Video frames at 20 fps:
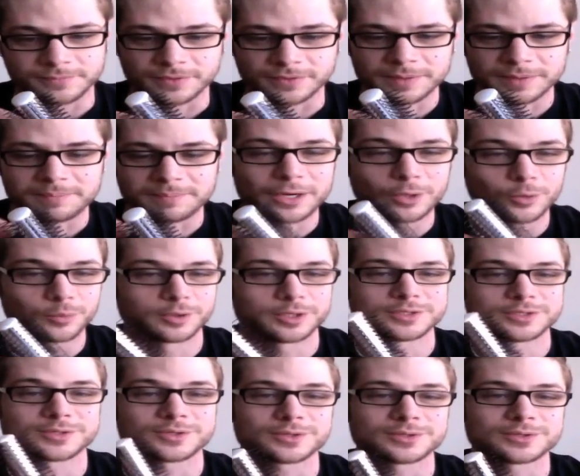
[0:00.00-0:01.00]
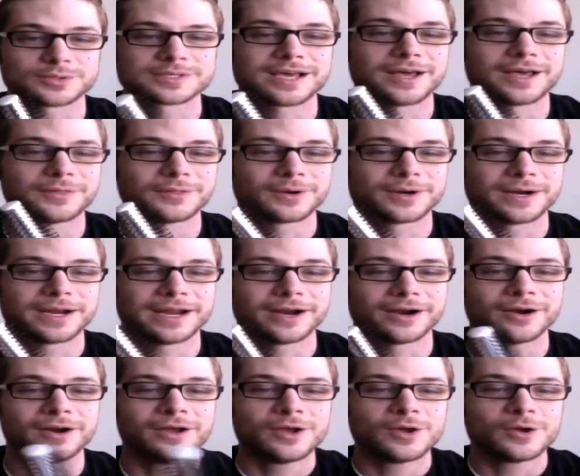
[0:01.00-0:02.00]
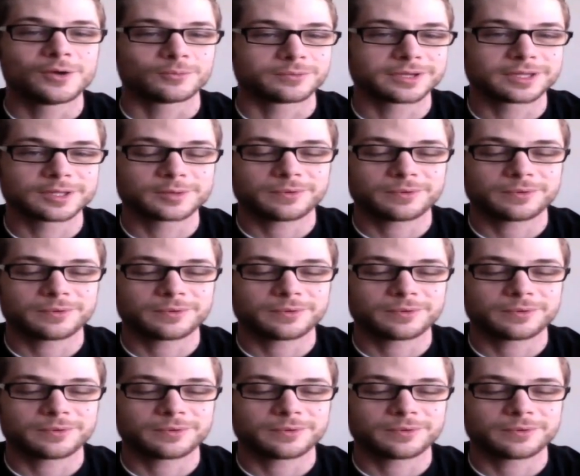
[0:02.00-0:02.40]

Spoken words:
metal bristles on their hair. Really,